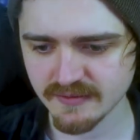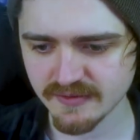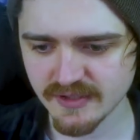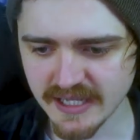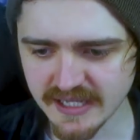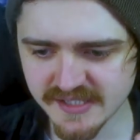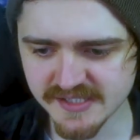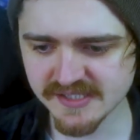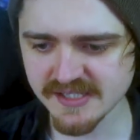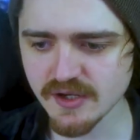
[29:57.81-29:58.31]

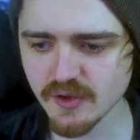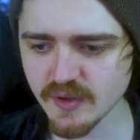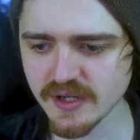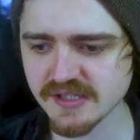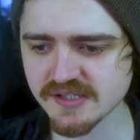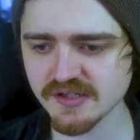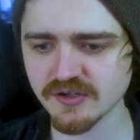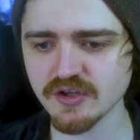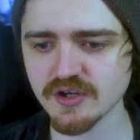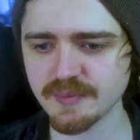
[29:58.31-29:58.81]
He still
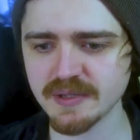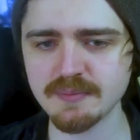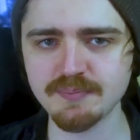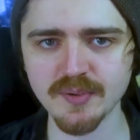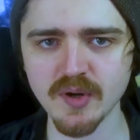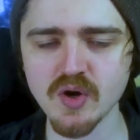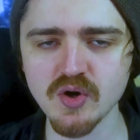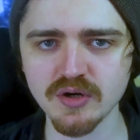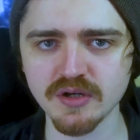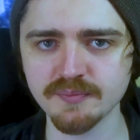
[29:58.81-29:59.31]
isn't going to be
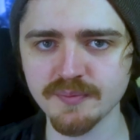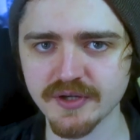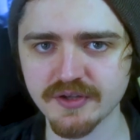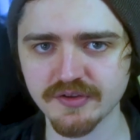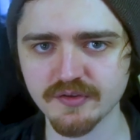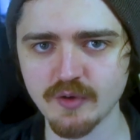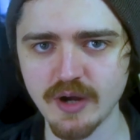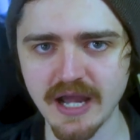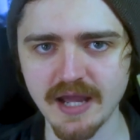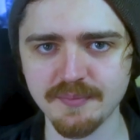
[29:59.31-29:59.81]
born
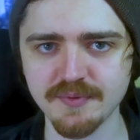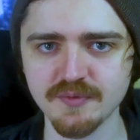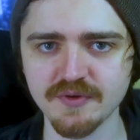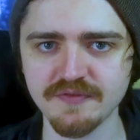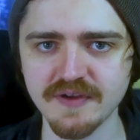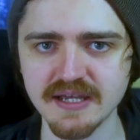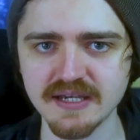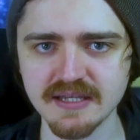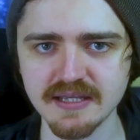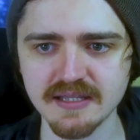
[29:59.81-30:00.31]
because of what happened
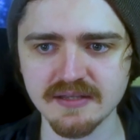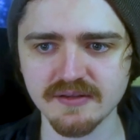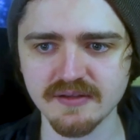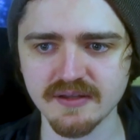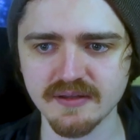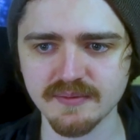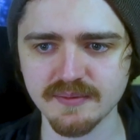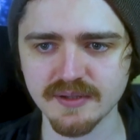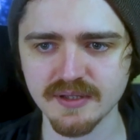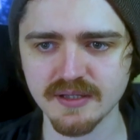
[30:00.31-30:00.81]
with
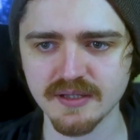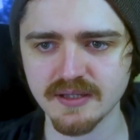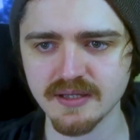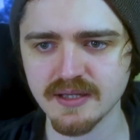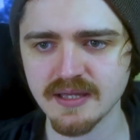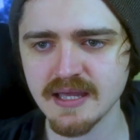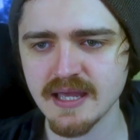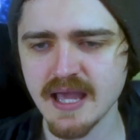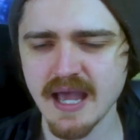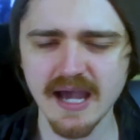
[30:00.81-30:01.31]
Eddie. Uh,
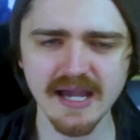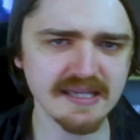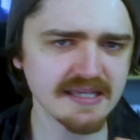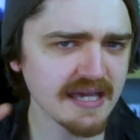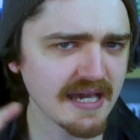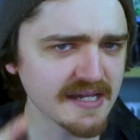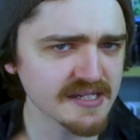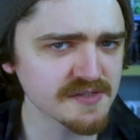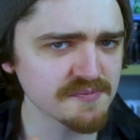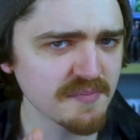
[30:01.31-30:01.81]
I
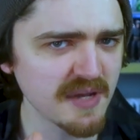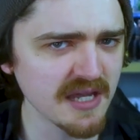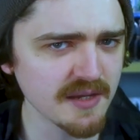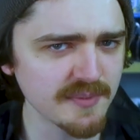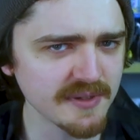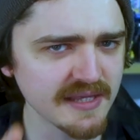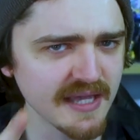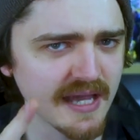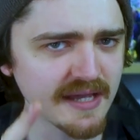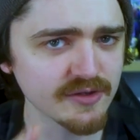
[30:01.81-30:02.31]
guess
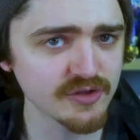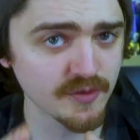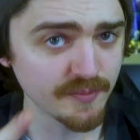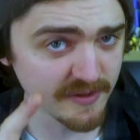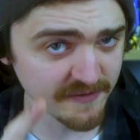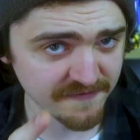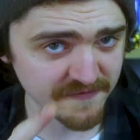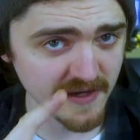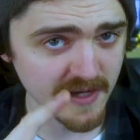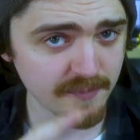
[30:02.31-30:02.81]
maybe that, to
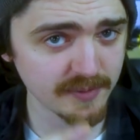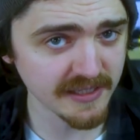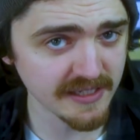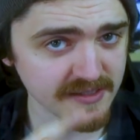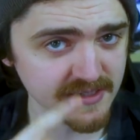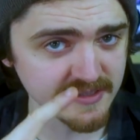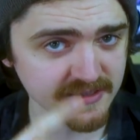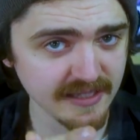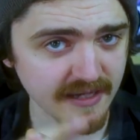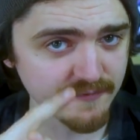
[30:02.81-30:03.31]
be fair,
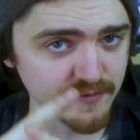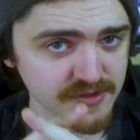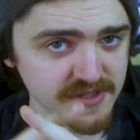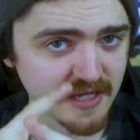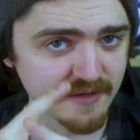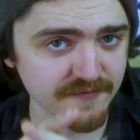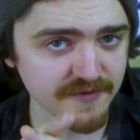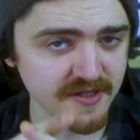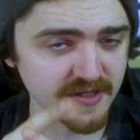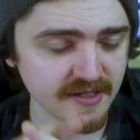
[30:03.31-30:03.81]
playing devil's
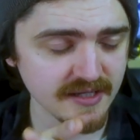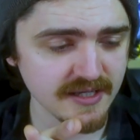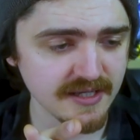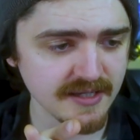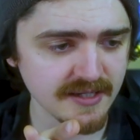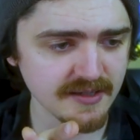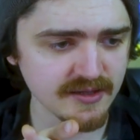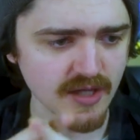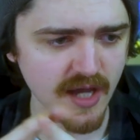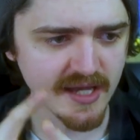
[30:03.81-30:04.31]
advocate here,